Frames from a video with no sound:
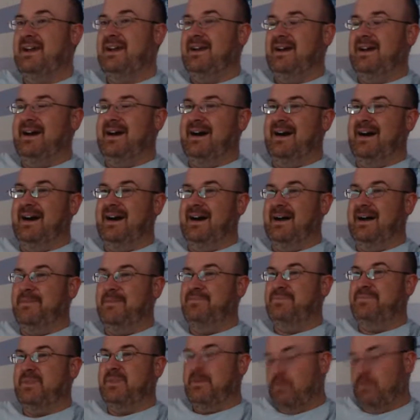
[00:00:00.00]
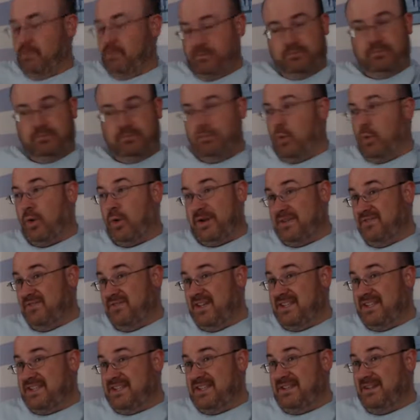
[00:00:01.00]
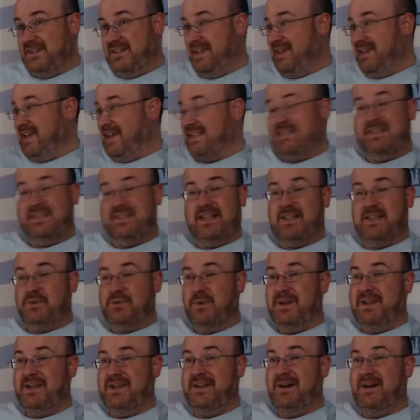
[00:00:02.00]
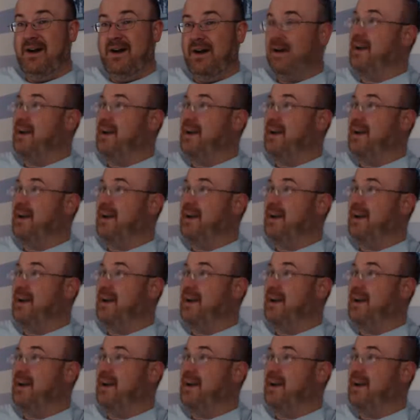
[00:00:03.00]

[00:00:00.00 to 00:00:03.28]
more convincingly, gets in that 20 car,